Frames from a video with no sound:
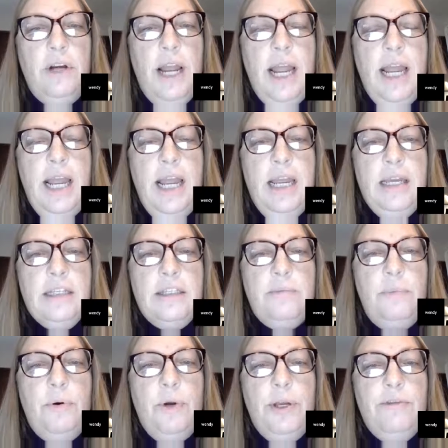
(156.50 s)
For
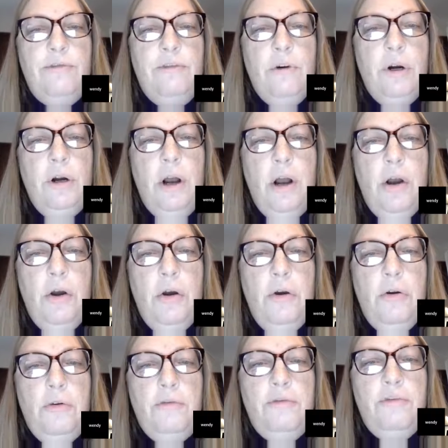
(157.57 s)
A, it's
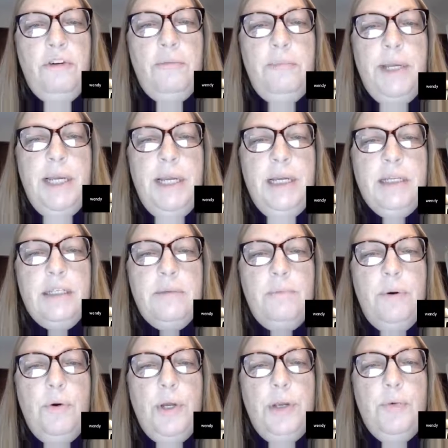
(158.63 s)
0.40. For B,
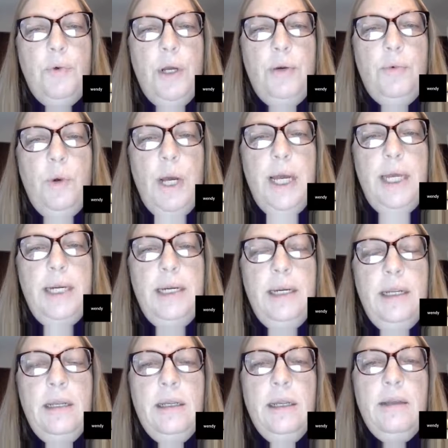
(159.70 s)
it's
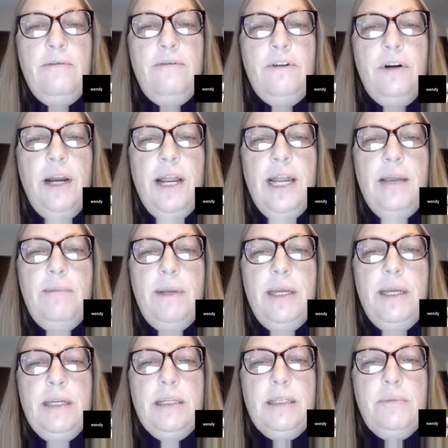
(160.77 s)
0.11. And for
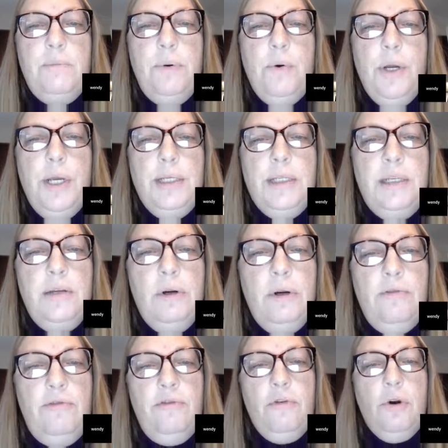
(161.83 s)
AB, it's
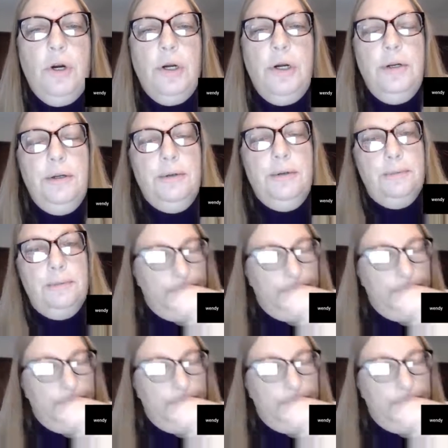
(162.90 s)
0.04.